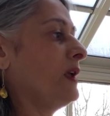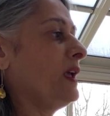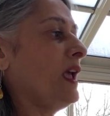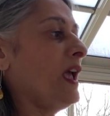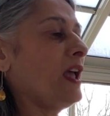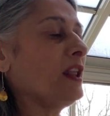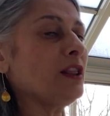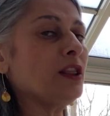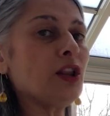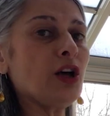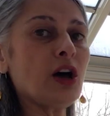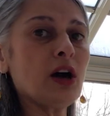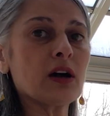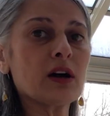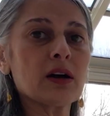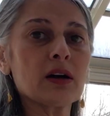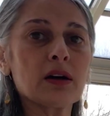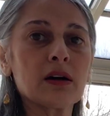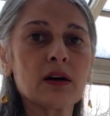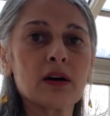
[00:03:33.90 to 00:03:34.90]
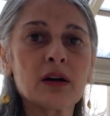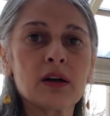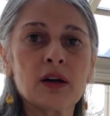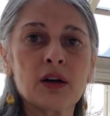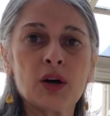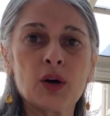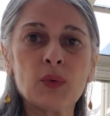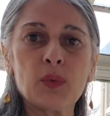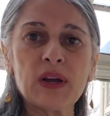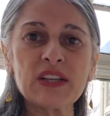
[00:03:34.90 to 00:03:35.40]
And look,
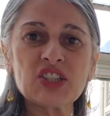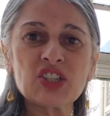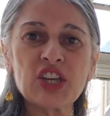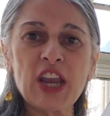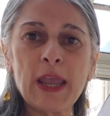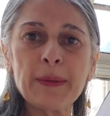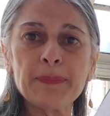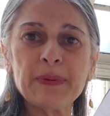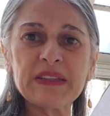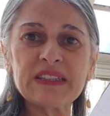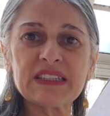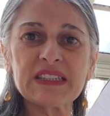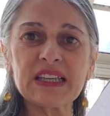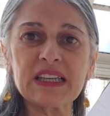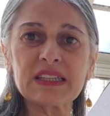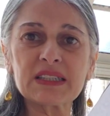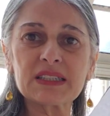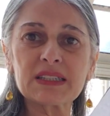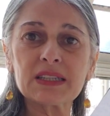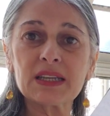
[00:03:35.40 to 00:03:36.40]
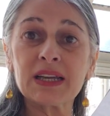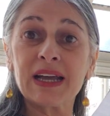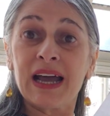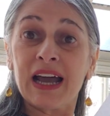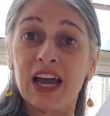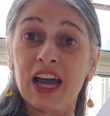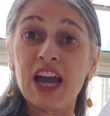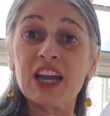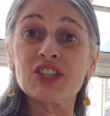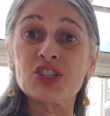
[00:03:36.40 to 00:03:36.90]
what shape is this?
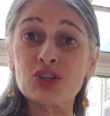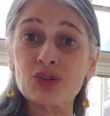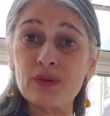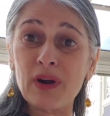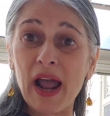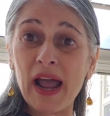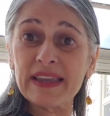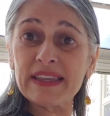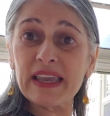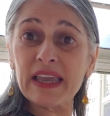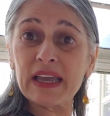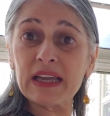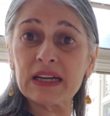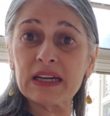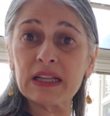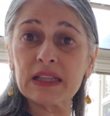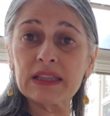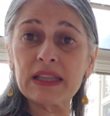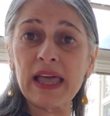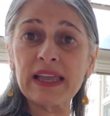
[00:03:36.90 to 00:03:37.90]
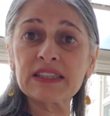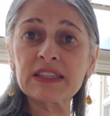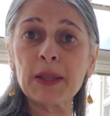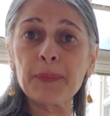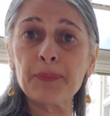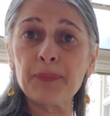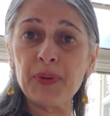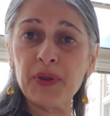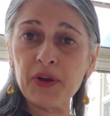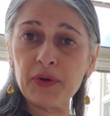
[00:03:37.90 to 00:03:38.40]
A triangle, like the
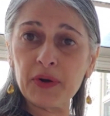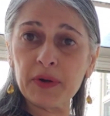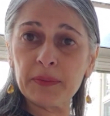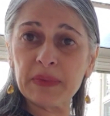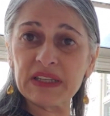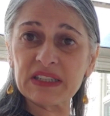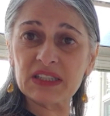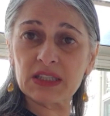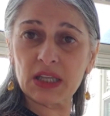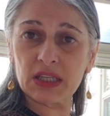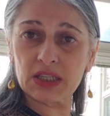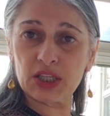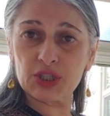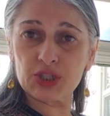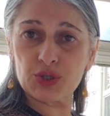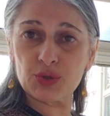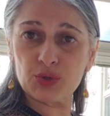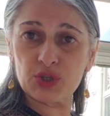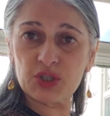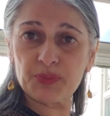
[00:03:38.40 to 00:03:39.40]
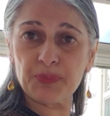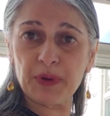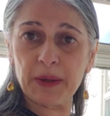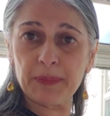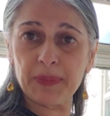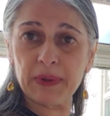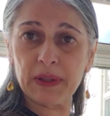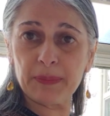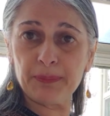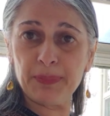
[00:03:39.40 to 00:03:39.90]
pyramids that the Jewish
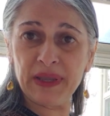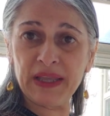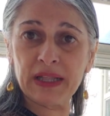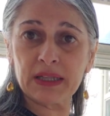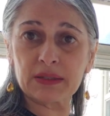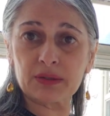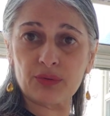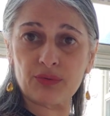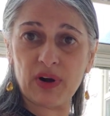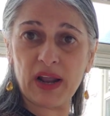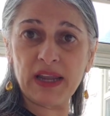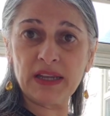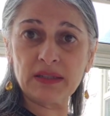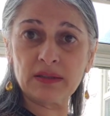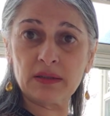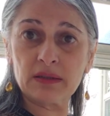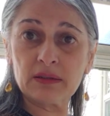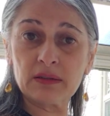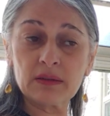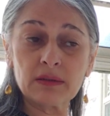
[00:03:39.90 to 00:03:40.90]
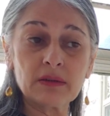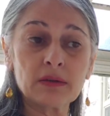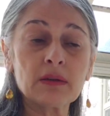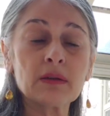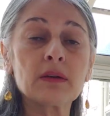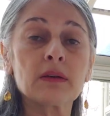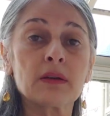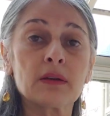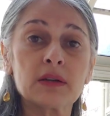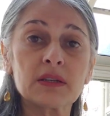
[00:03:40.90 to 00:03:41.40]
people built, right?
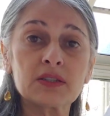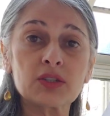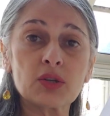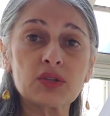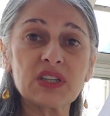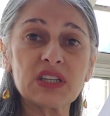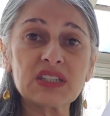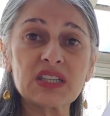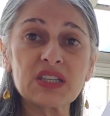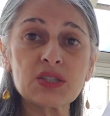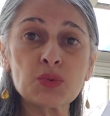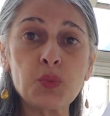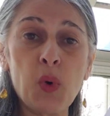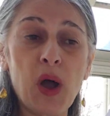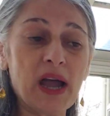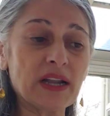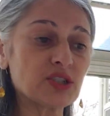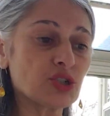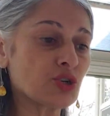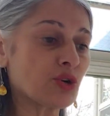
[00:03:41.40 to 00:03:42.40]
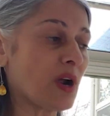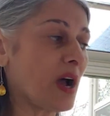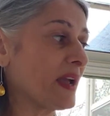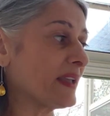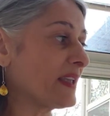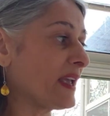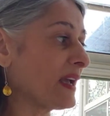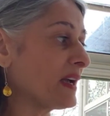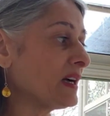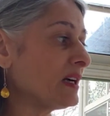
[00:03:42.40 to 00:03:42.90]
So this is 1
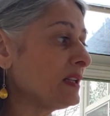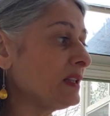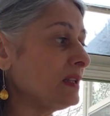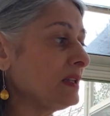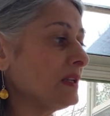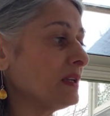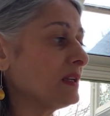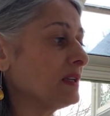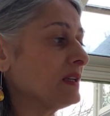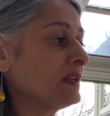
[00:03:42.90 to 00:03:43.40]
triangle.